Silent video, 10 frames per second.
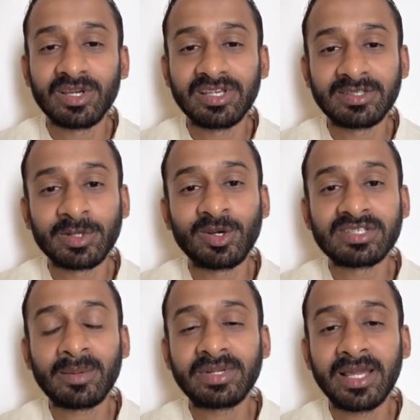It's because
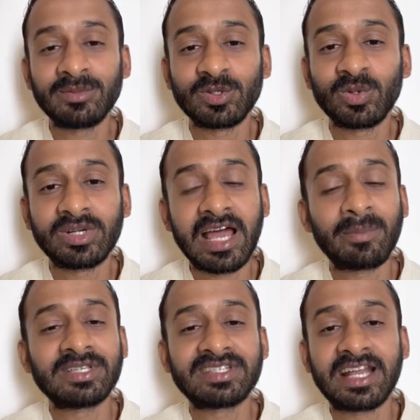sometimes it
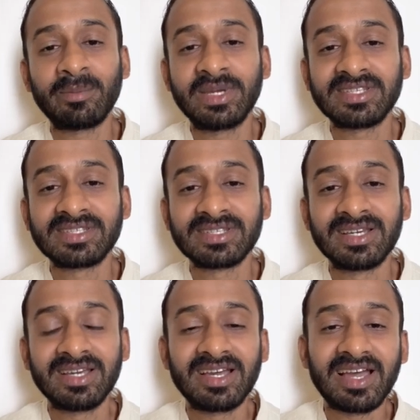happens that I miss,
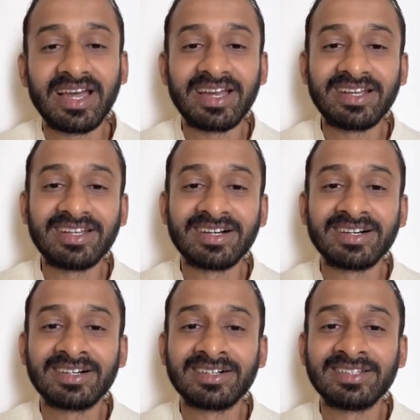and
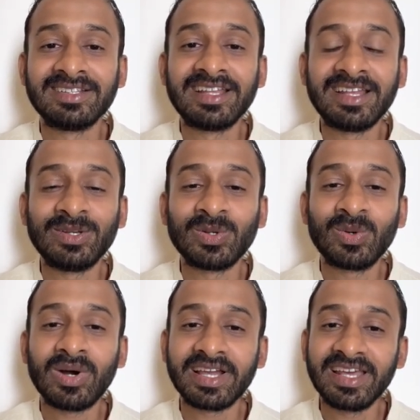then
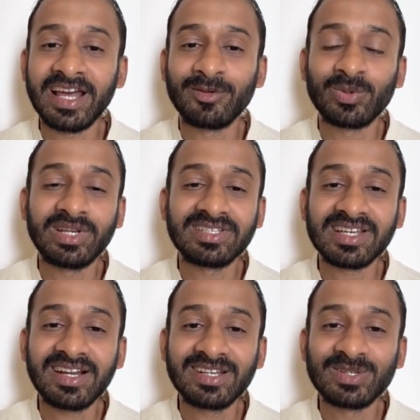again I have to restart.